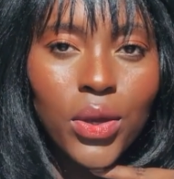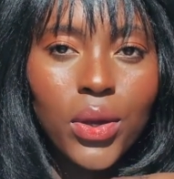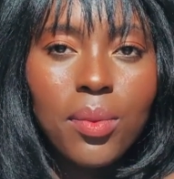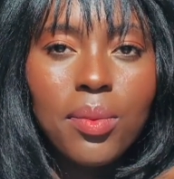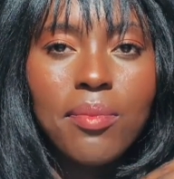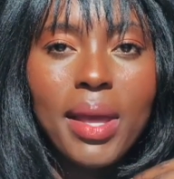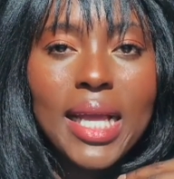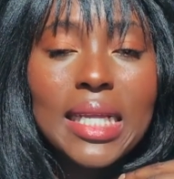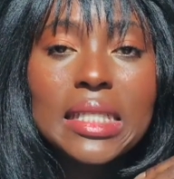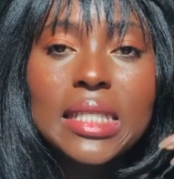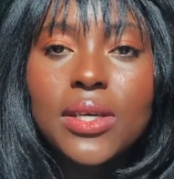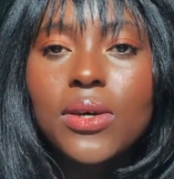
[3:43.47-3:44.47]
be
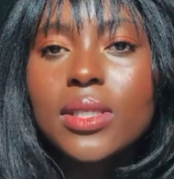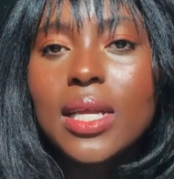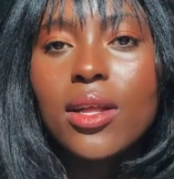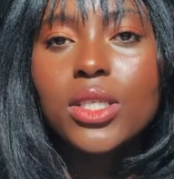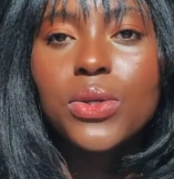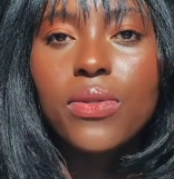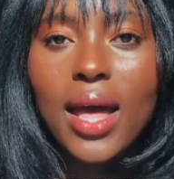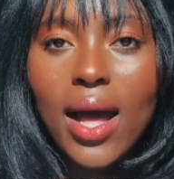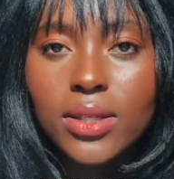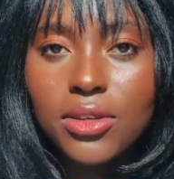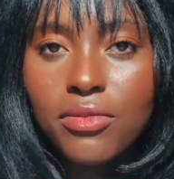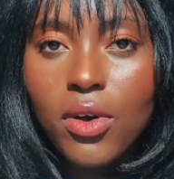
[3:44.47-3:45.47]
making deals at
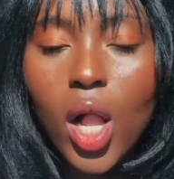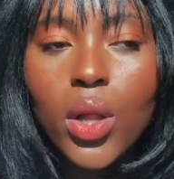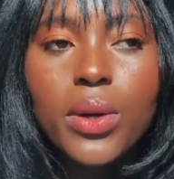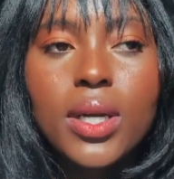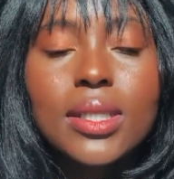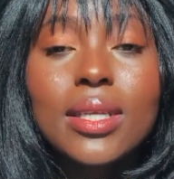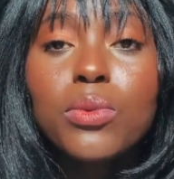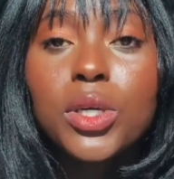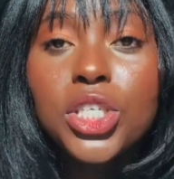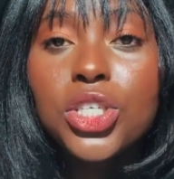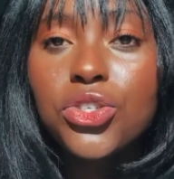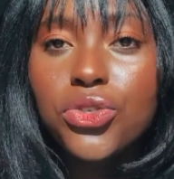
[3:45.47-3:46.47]
2,000 followers,
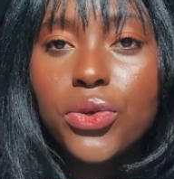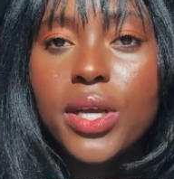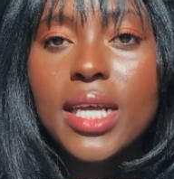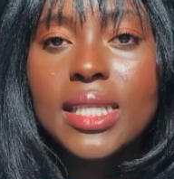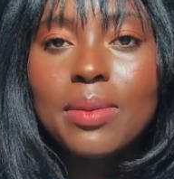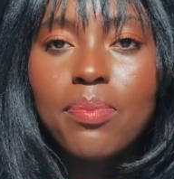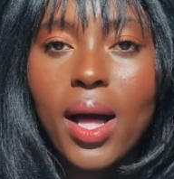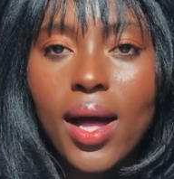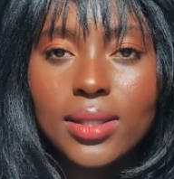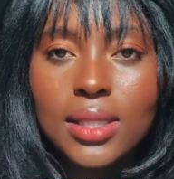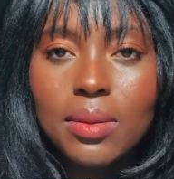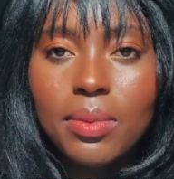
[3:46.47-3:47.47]
which is true, it's
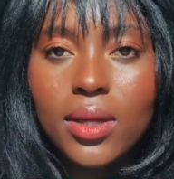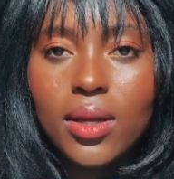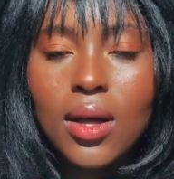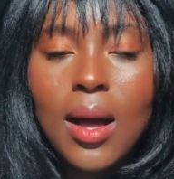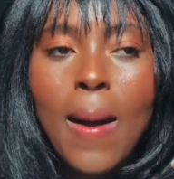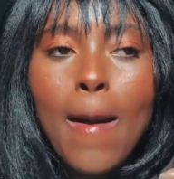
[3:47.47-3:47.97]
possible,